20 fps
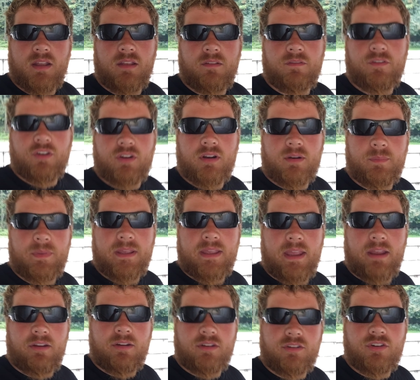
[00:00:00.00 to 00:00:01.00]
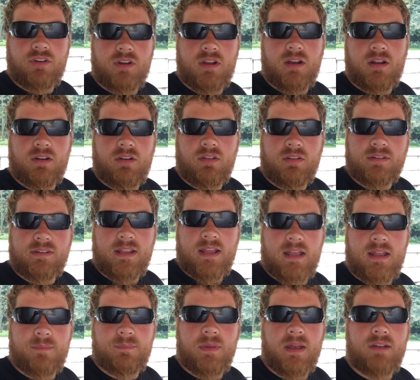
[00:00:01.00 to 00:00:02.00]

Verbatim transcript: if you're going to be carrying your gun all the time,